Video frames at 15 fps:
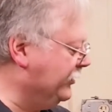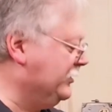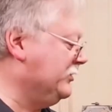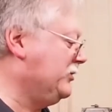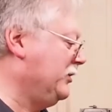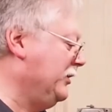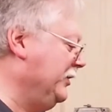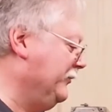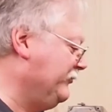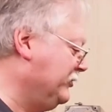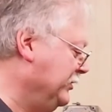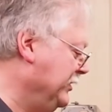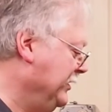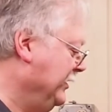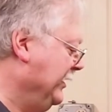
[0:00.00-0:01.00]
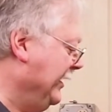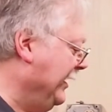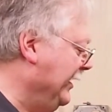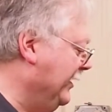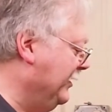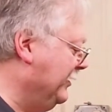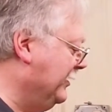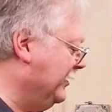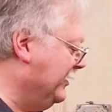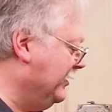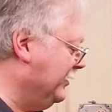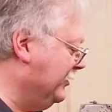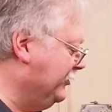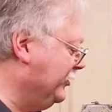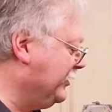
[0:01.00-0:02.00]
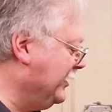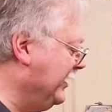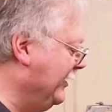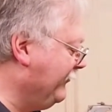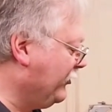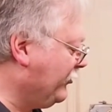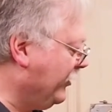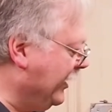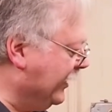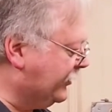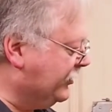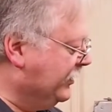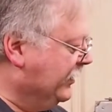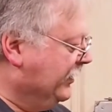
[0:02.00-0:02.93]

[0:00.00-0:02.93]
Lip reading: It just lifts, and you can have a crash.